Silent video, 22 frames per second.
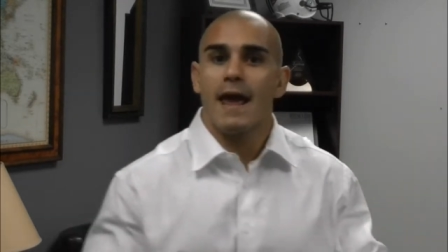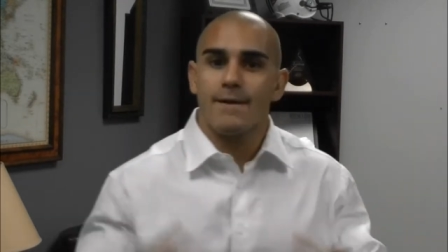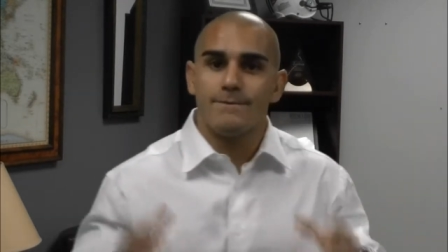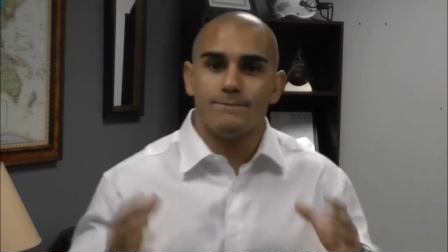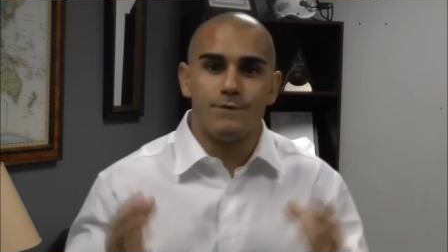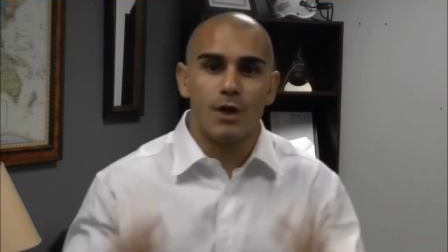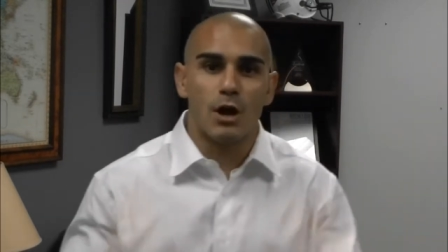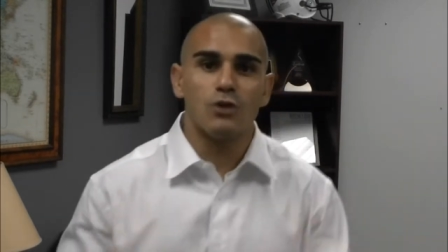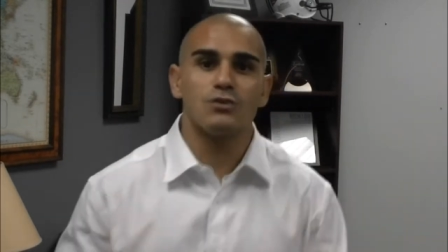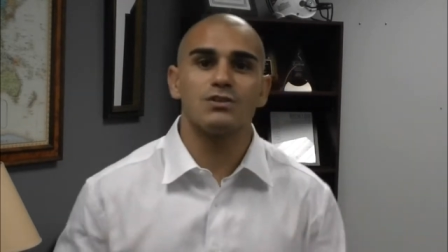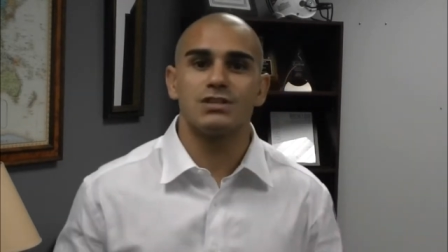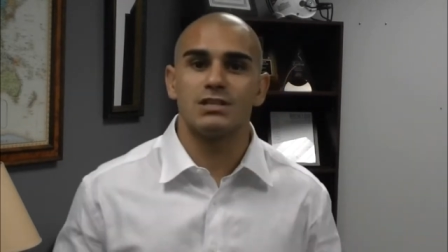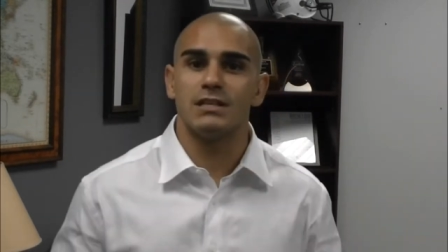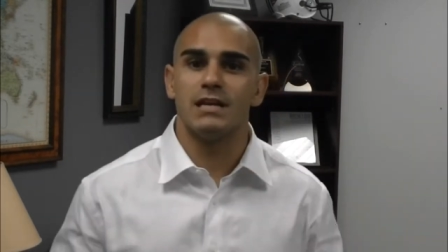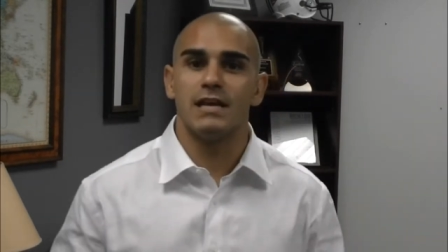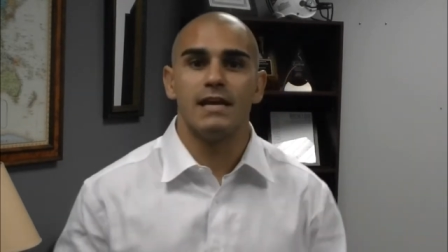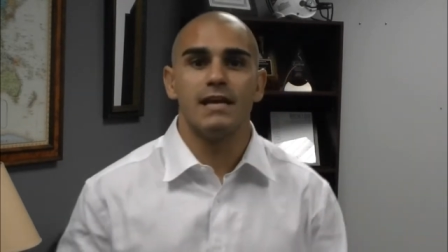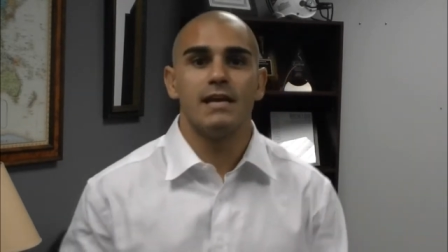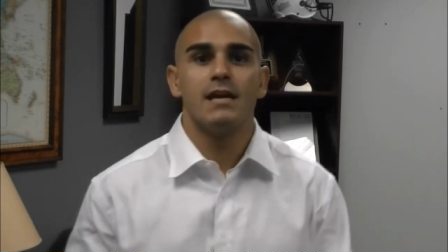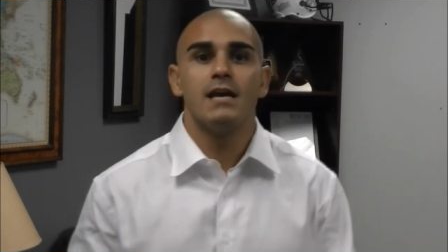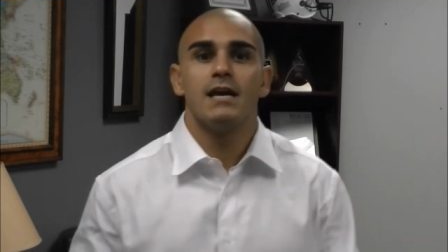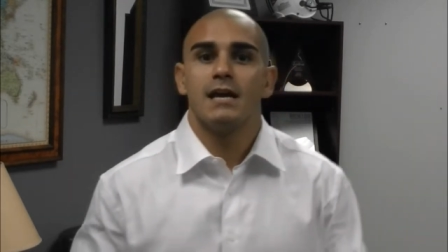
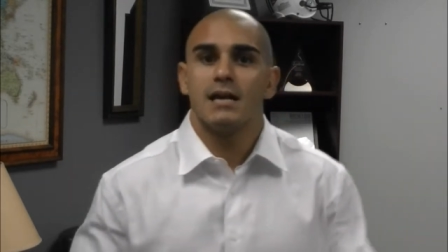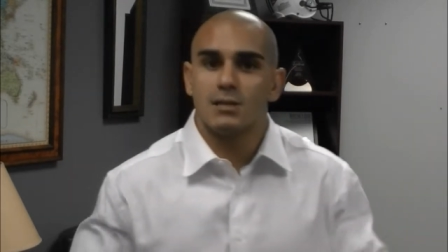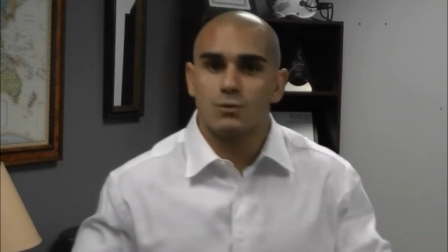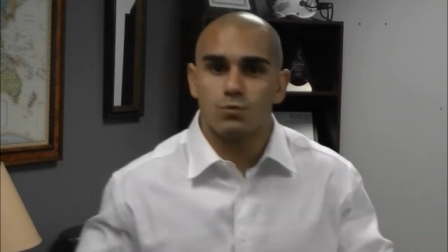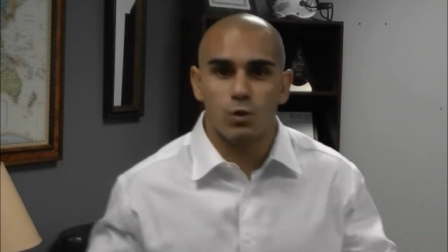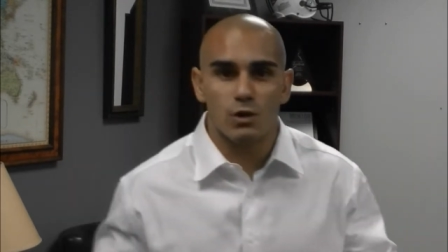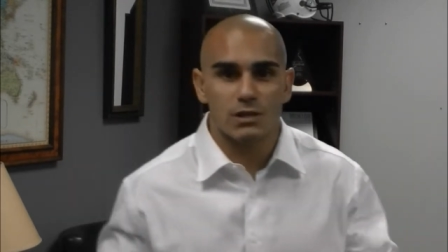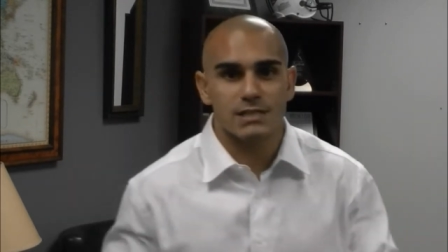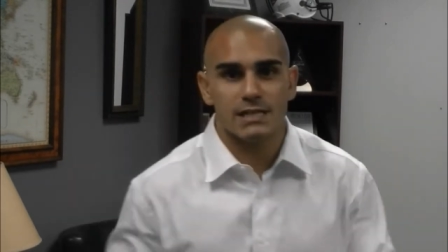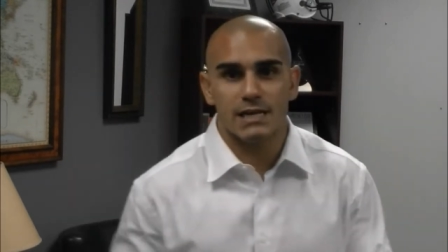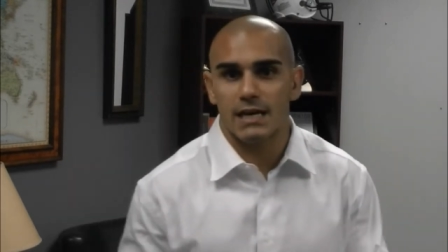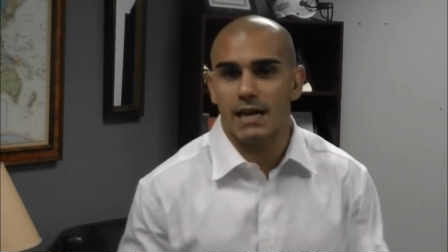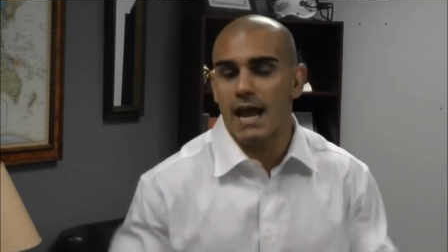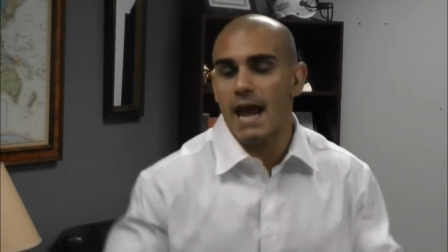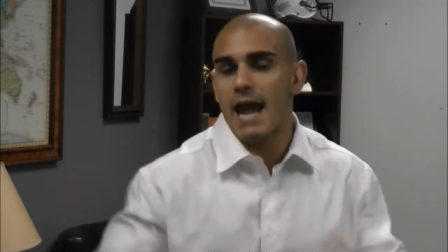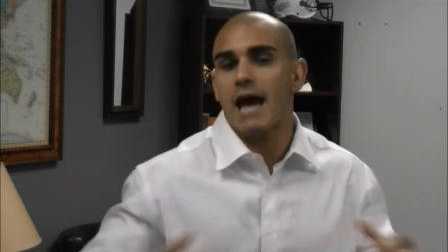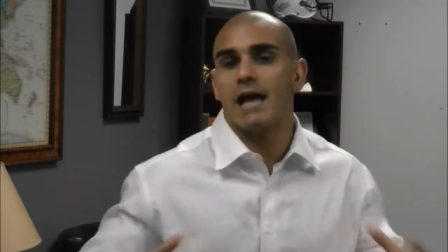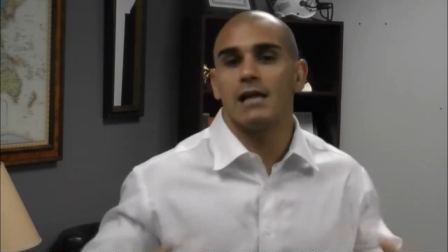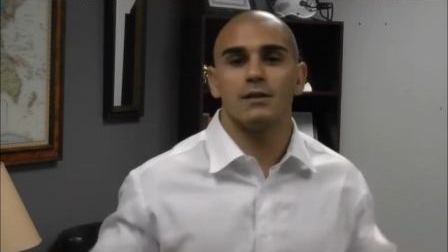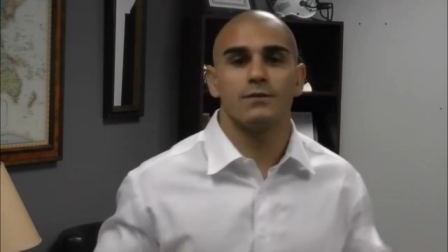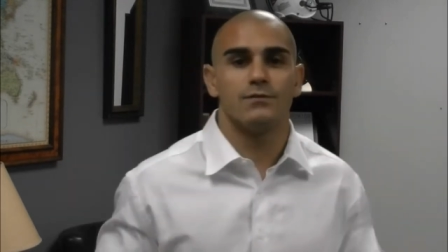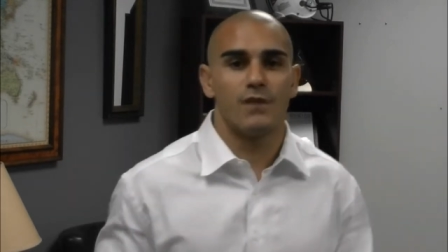Adversity is what's going to
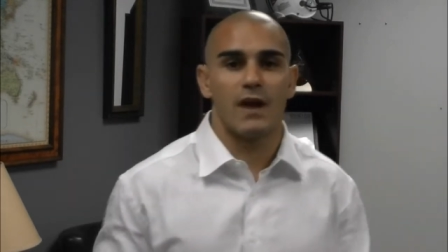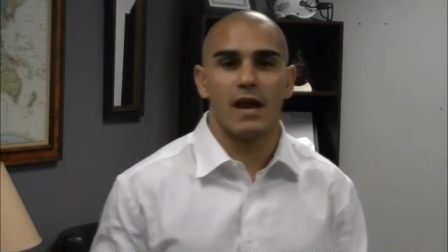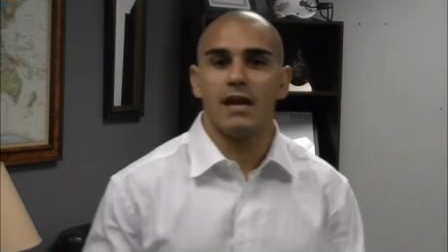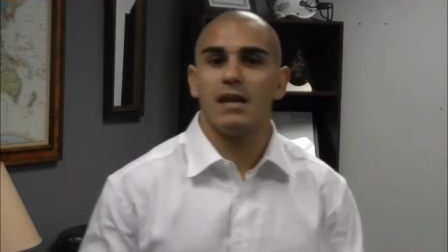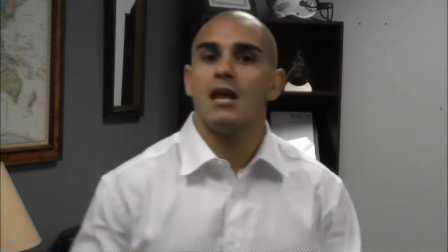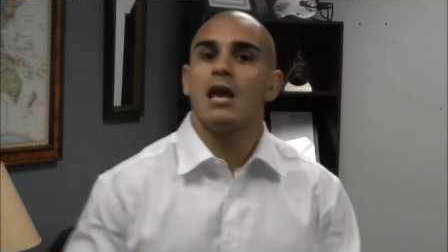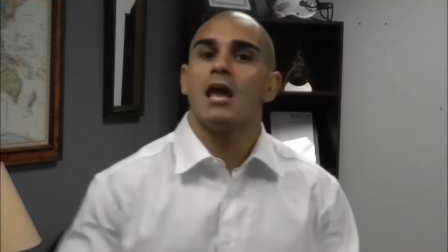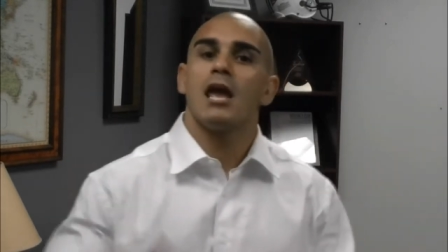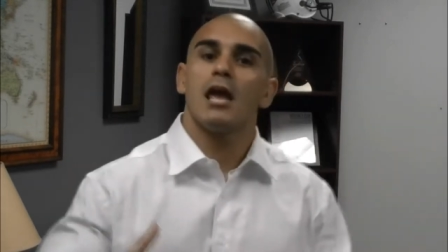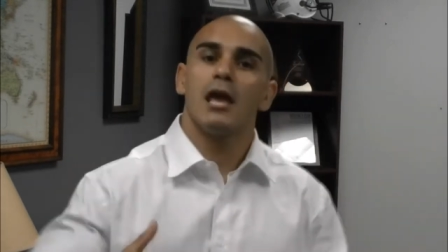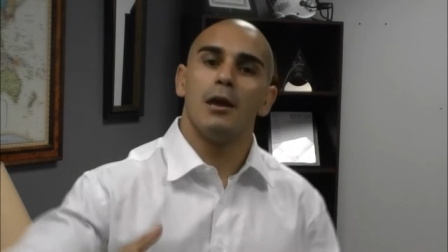elevate